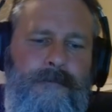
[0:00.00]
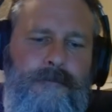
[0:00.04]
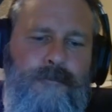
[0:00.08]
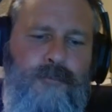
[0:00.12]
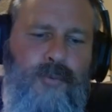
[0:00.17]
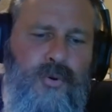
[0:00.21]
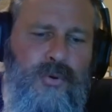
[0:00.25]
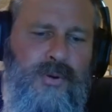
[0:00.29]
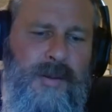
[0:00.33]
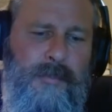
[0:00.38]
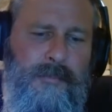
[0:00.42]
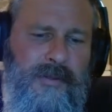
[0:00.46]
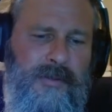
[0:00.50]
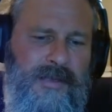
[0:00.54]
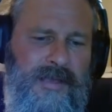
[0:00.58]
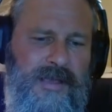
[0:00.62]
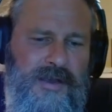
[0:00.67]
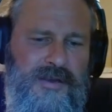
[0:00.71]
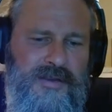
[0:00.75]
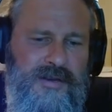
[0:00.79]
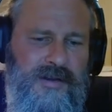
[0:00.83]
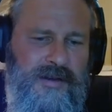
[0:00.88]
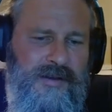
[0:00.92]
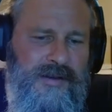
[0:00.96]
More
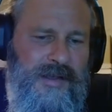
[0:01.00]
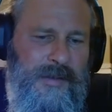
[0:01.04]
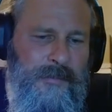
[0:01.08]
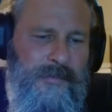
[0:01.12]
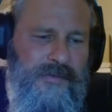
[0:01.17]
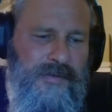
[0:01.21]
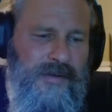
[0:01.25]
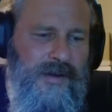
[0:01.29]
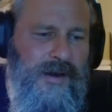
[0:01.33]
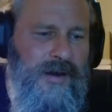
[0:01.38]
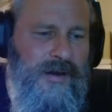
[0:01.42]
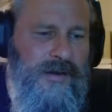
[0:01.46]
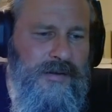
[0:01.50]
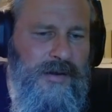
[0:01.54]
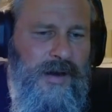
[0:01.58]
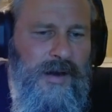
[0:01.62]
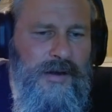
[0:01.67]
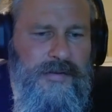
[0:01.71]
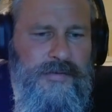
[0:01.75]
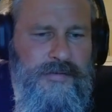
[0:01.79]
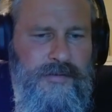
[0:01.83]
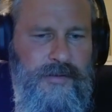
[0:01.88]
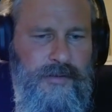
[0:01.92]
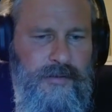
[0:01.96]
replication attempts are
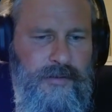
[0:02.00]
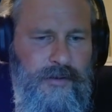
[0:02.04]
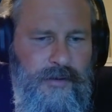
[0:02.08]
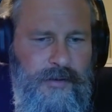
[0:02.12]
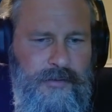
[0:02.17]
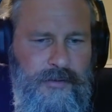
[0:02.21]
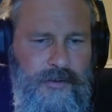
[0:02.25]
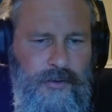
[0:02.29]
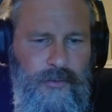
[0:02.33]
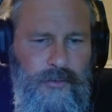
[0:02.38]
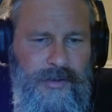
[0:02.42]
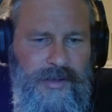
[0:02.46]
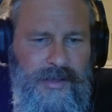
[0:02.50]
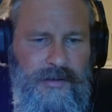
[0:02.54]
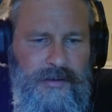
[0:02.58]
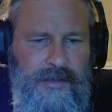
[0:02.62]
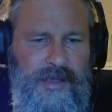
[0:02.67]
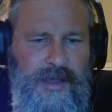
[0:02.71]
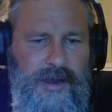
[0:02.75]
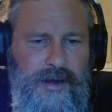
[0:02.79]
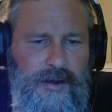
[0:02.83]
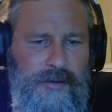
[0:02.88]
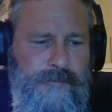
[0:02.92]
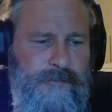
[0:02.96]
still ongoing, and
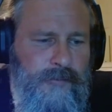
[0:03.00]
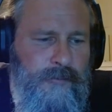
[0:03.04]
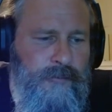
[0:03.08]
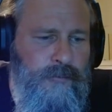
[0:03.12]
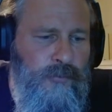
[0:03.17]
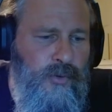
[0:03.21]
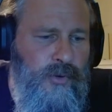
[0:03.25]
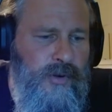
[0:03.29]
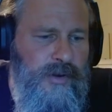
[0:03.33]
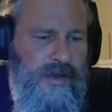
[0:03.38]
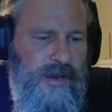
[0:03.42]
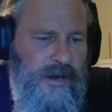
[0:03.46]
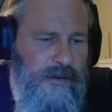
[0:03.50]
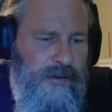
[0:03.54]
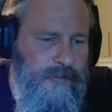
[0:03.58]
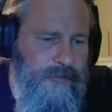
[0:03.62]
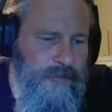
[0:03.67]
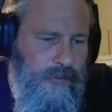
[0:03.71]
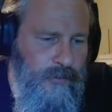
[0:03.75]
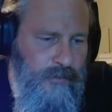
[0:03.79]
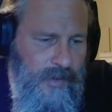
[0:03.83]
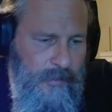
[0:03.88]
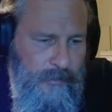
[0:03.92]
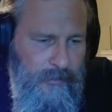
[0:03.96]
more
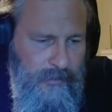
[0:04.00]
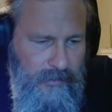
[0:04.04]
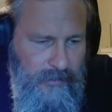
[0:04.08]
careful